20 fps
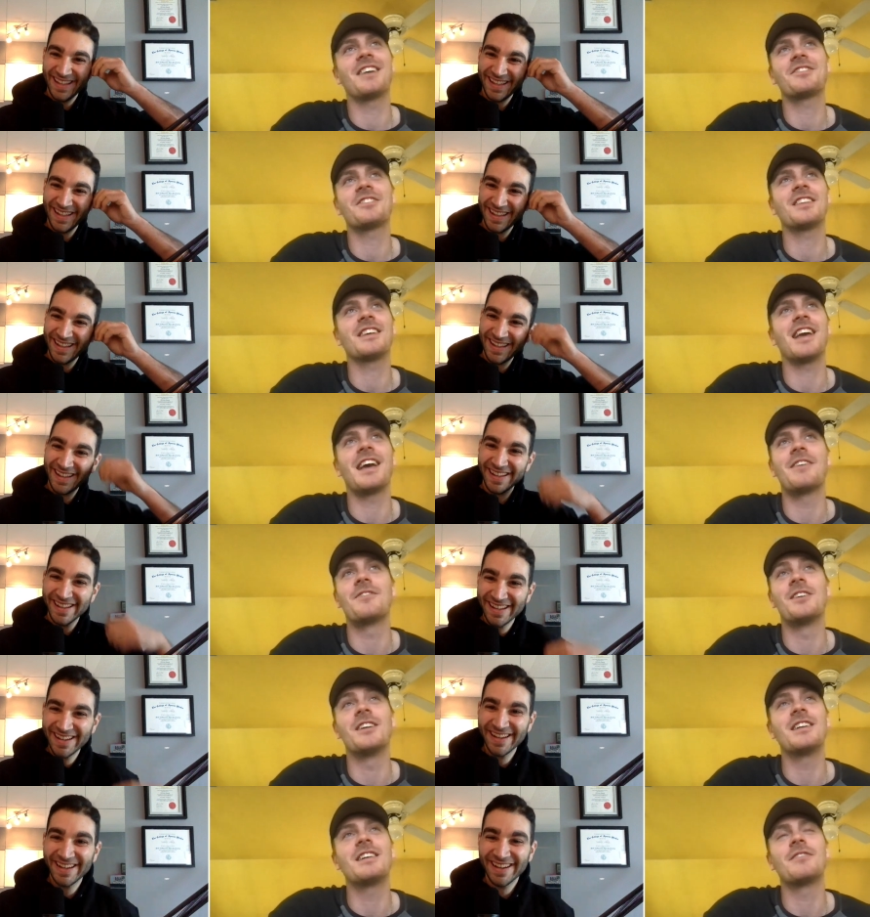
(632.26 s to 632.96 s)
Speaker 1: after the
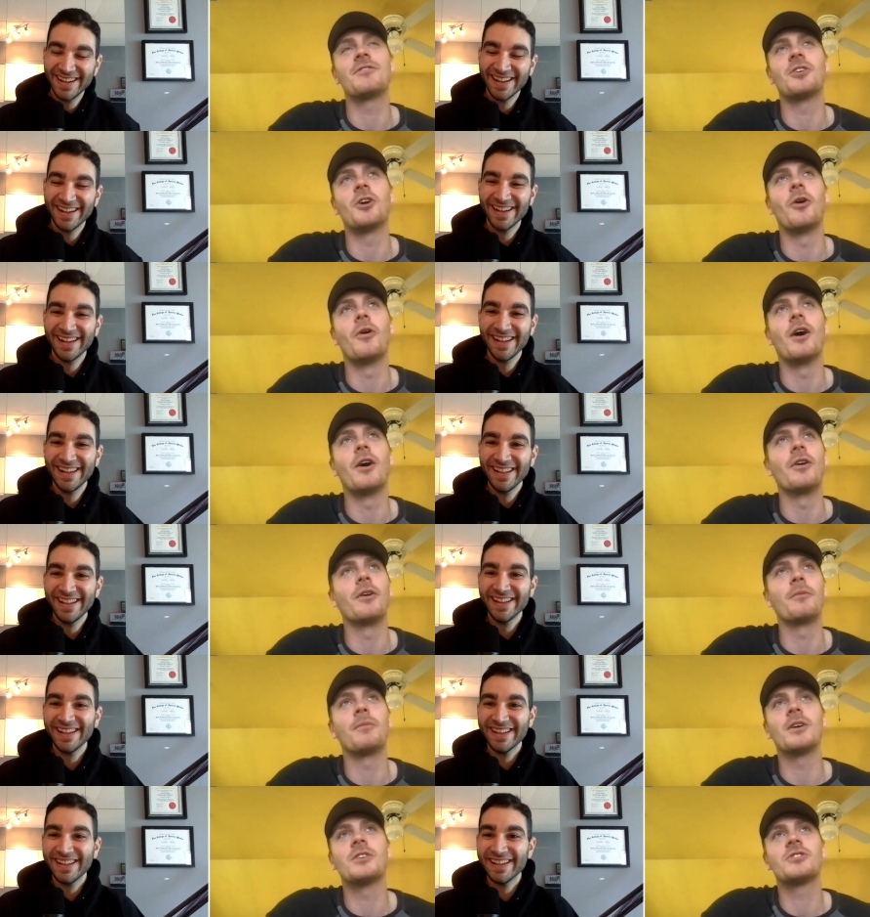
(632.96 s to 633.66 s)
game, we didn't even go
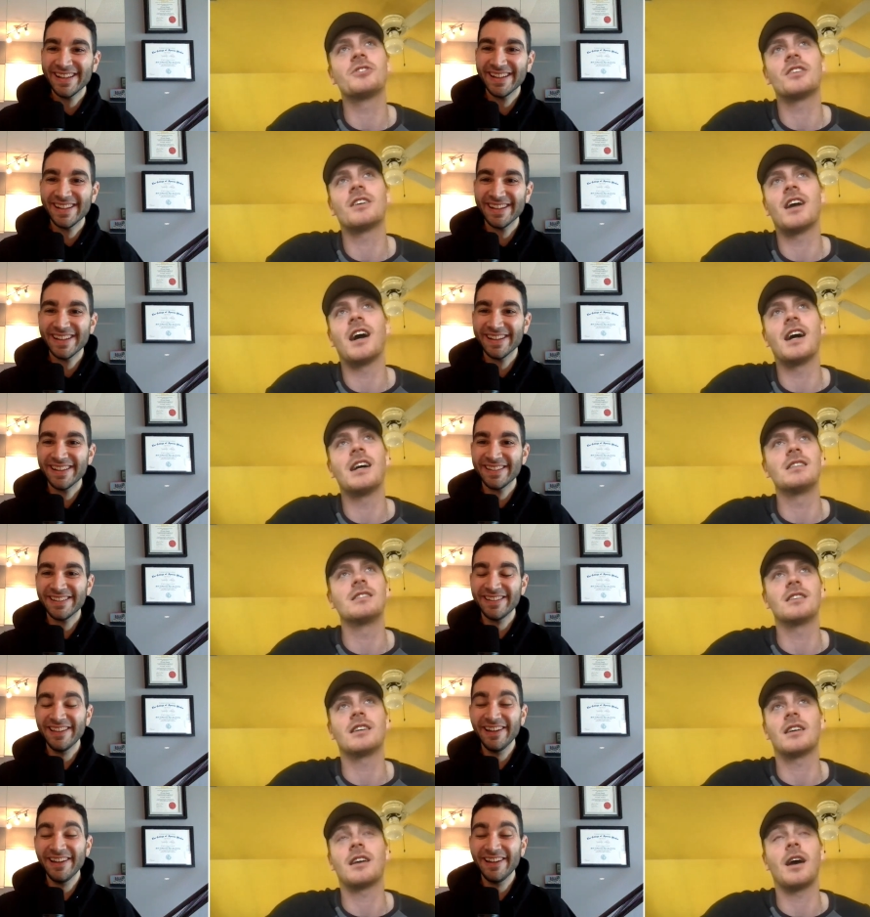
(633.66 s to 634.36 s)
out. A bunch of the
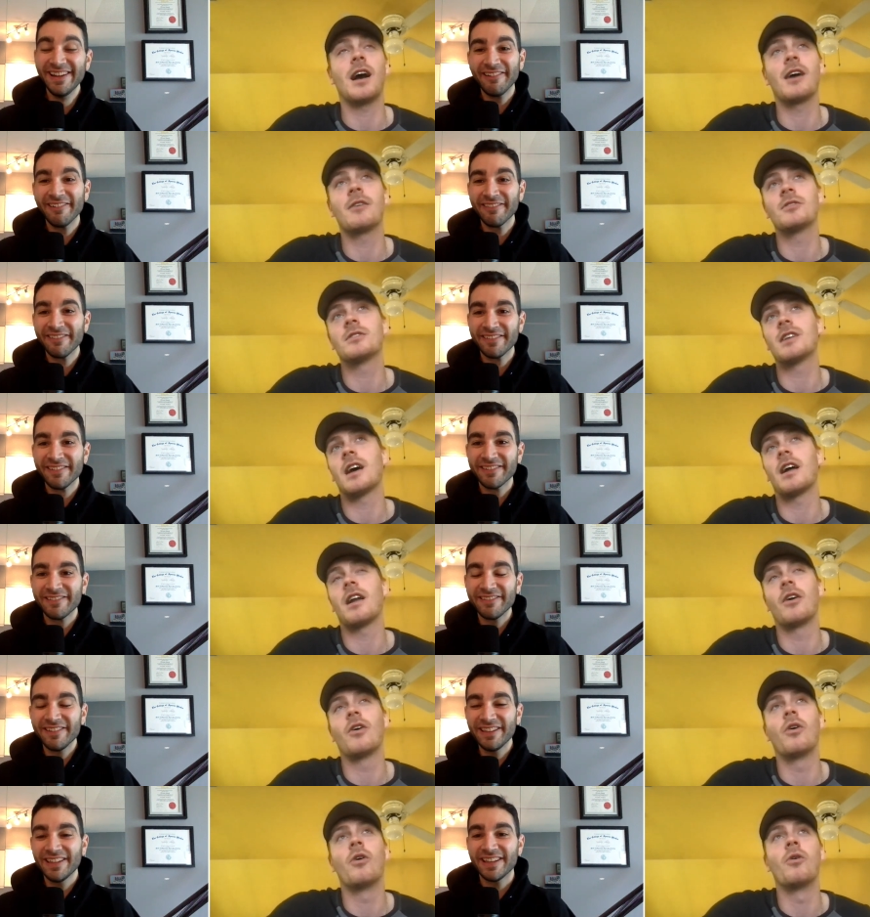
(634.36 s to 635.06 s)
guys like no, I was
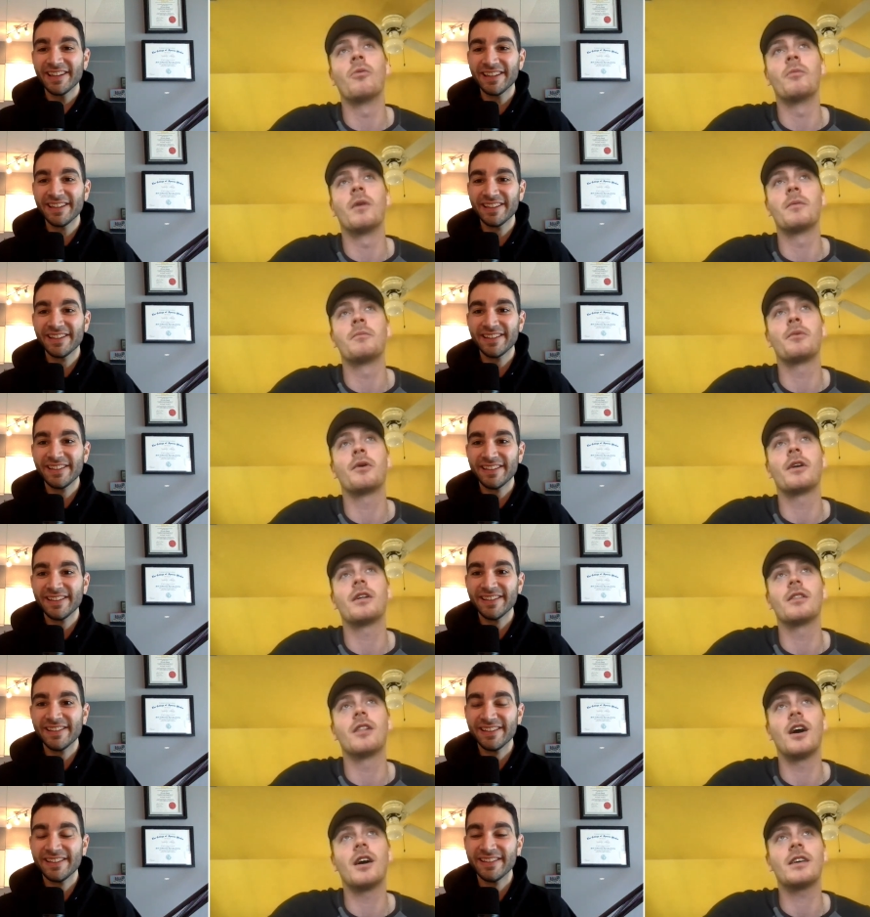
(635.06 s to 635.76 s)
at really home,
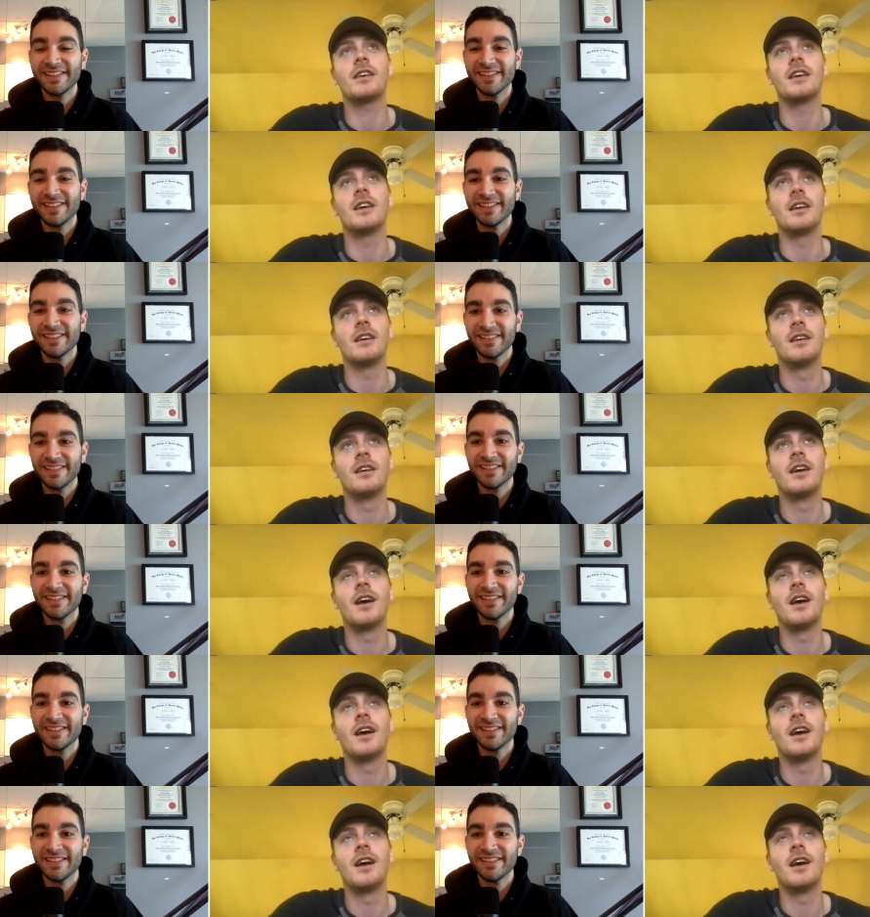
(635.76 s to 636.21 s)
pretty lucky.